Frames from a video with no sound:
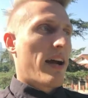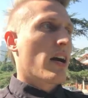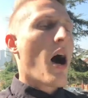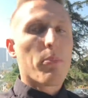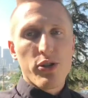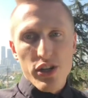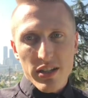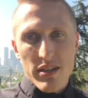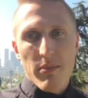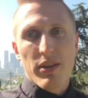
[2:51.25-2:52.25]

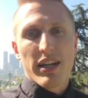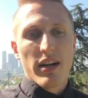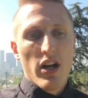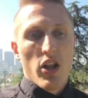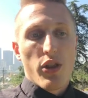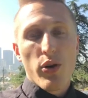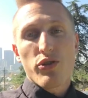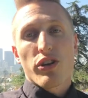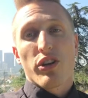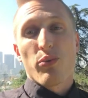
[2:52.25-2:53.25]
accomplishing something,
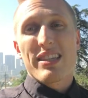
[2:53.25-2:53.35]
those are good.